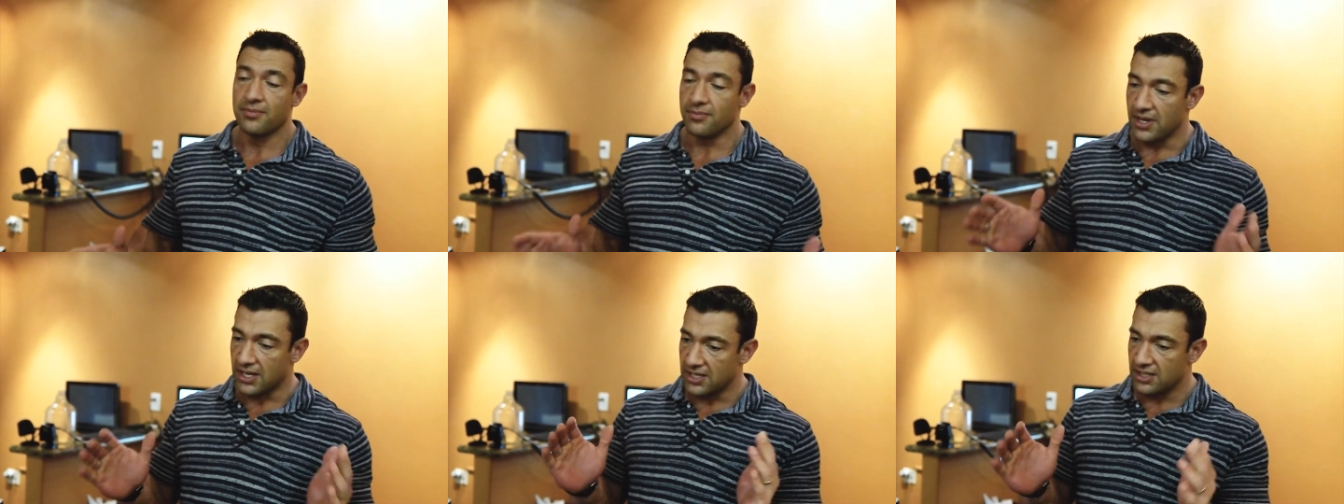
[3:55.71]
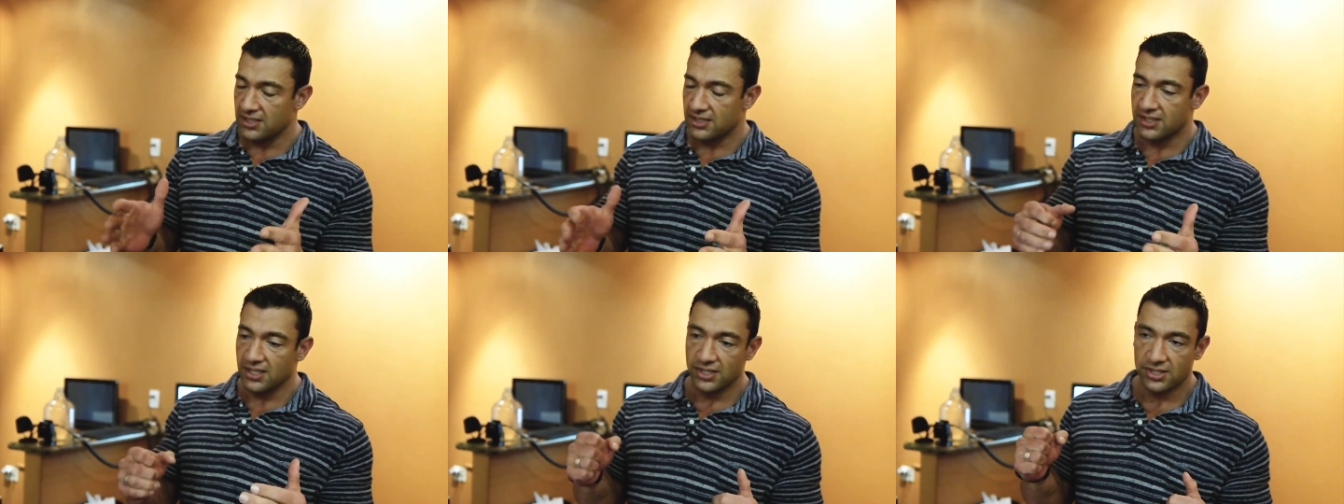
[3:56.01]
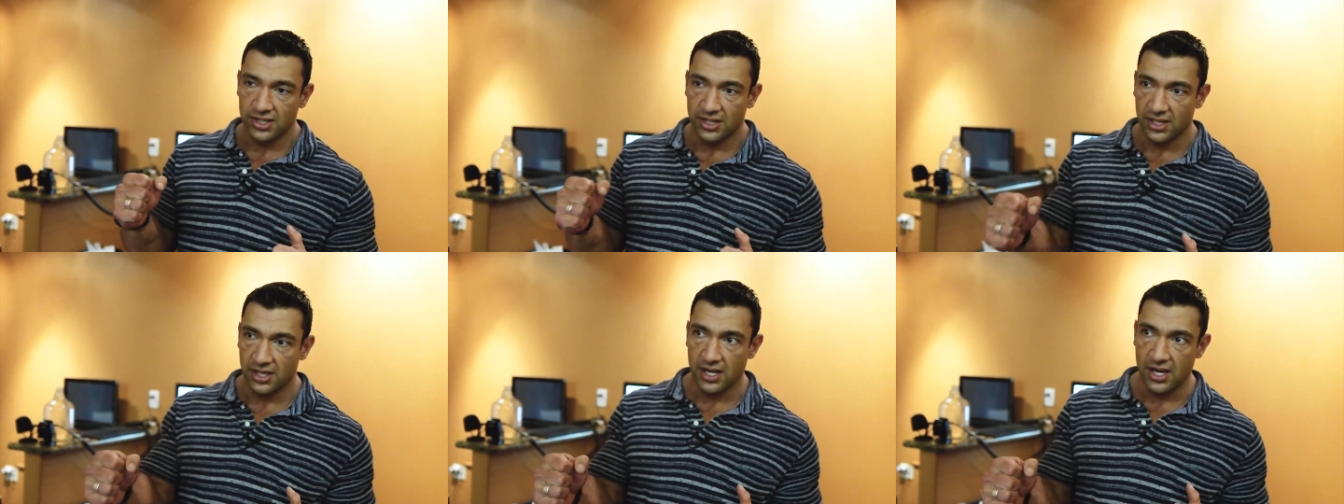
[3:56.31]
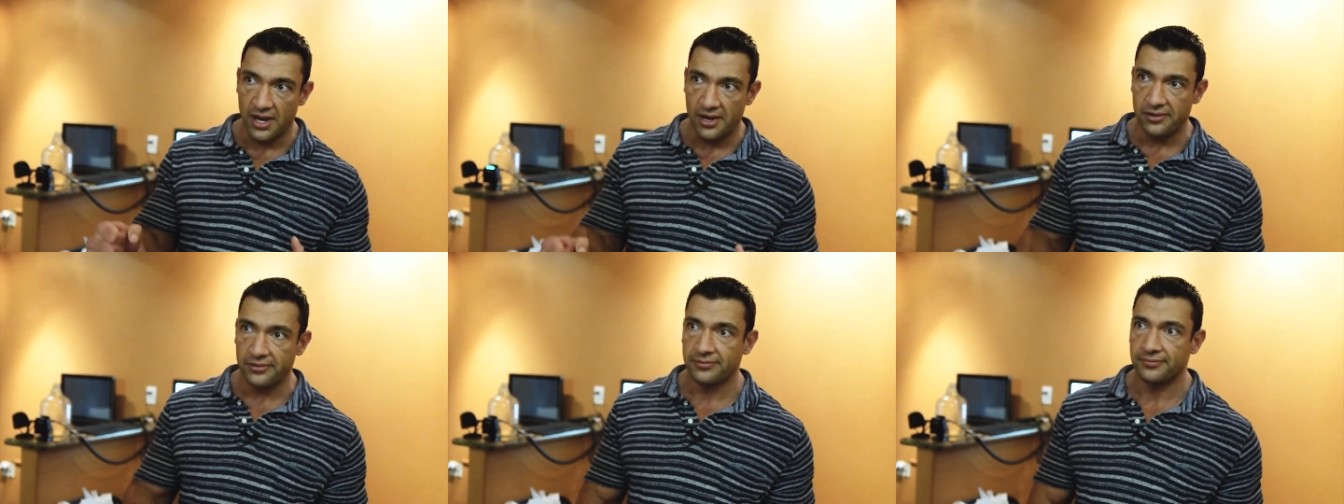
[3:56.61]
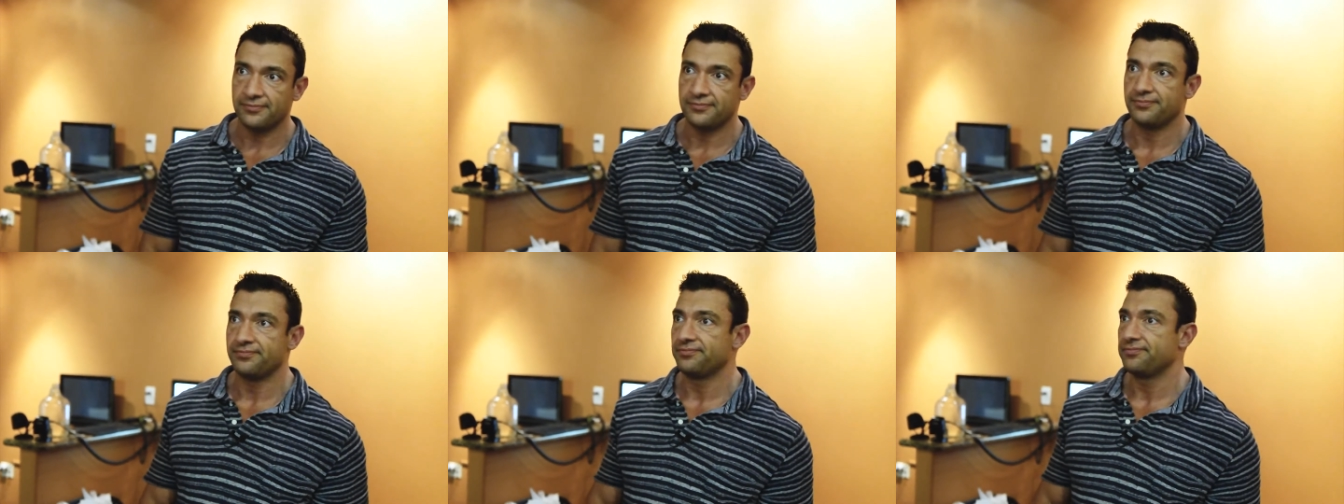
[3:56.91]
make a decision and go.
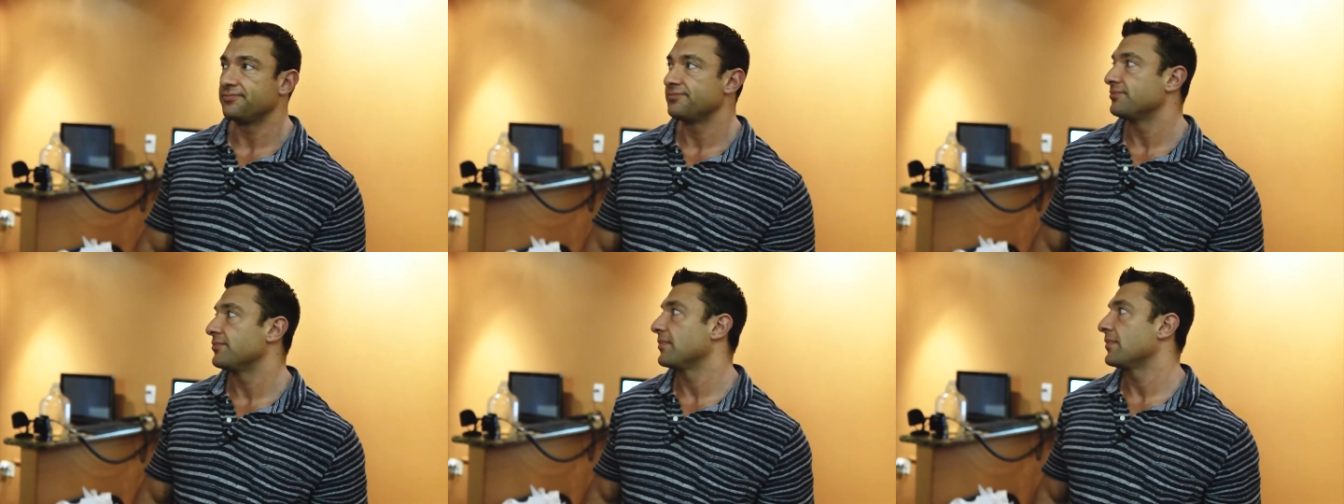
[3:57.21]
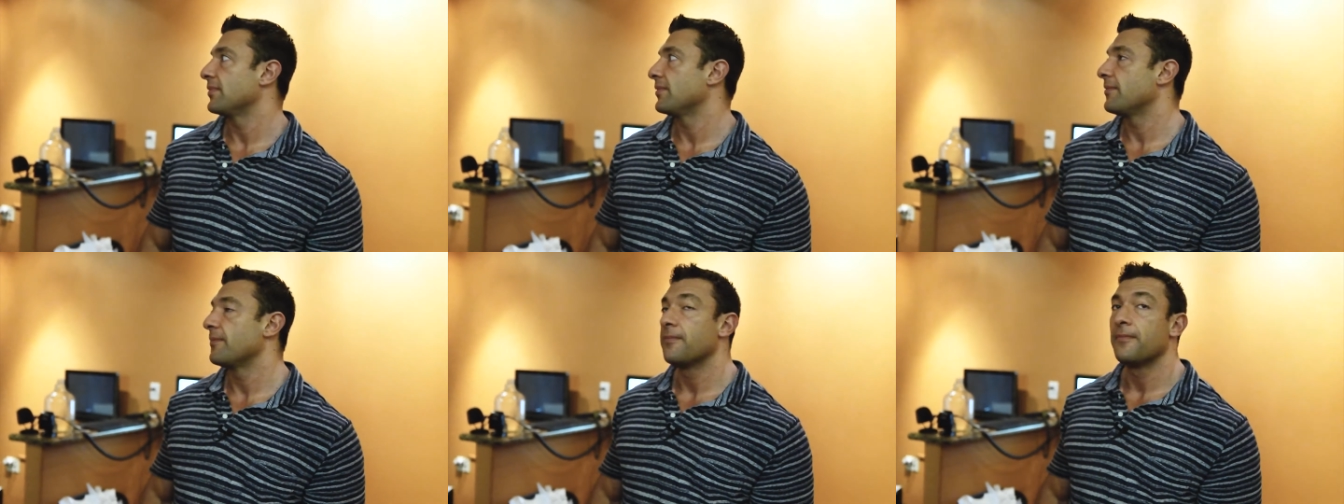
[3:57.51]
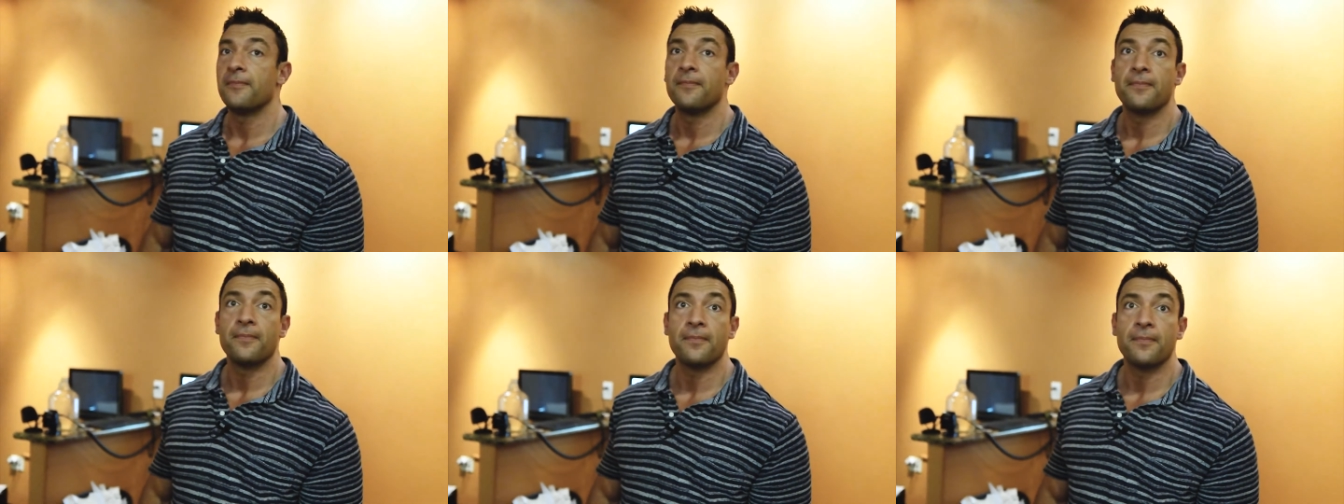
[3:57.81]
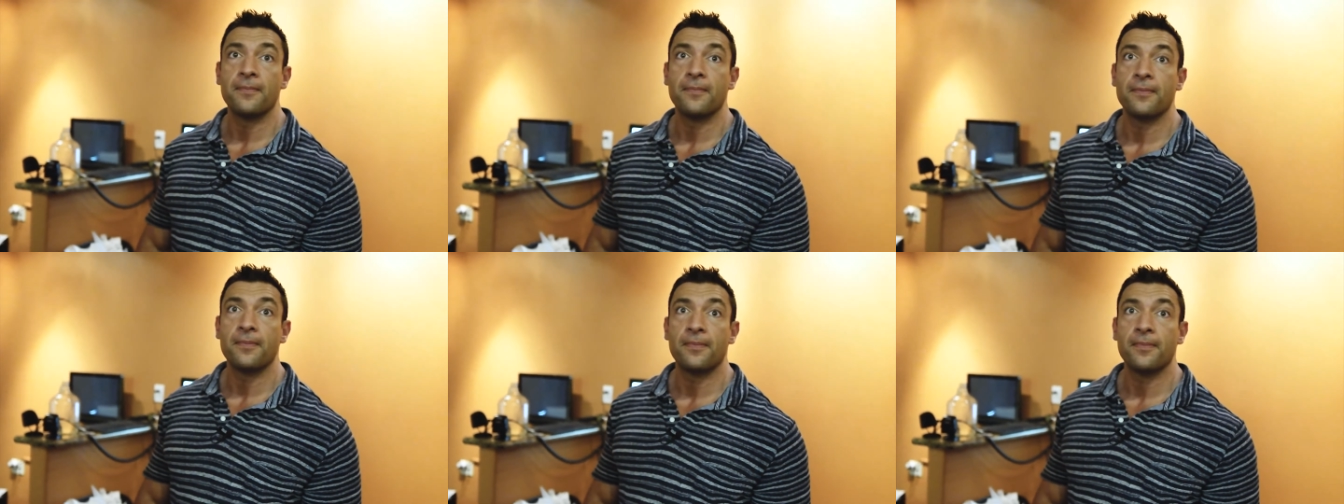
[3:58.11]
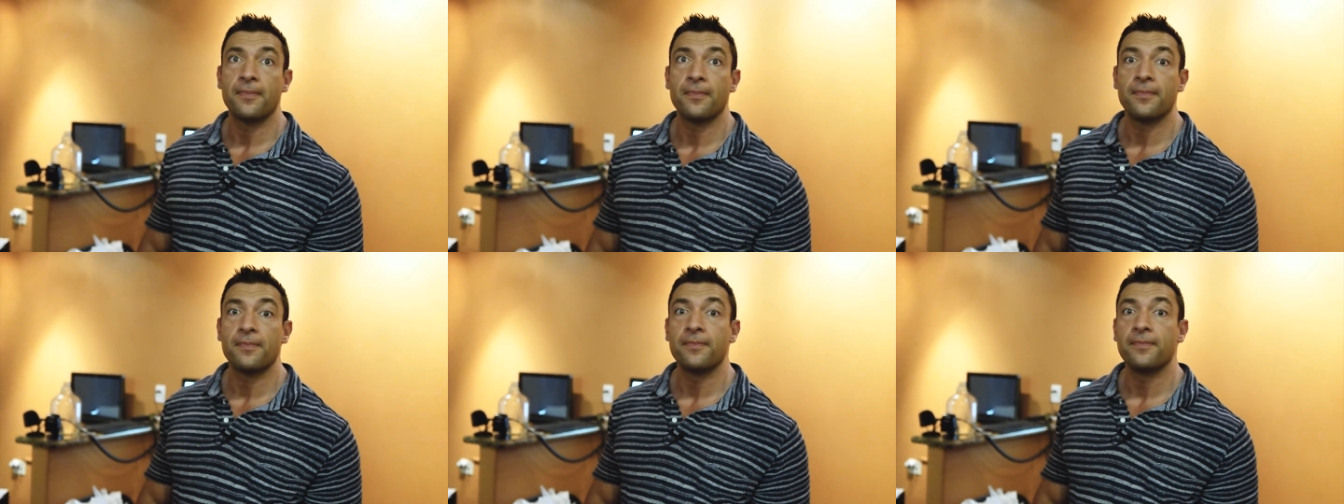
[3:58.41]
And you can always course correct.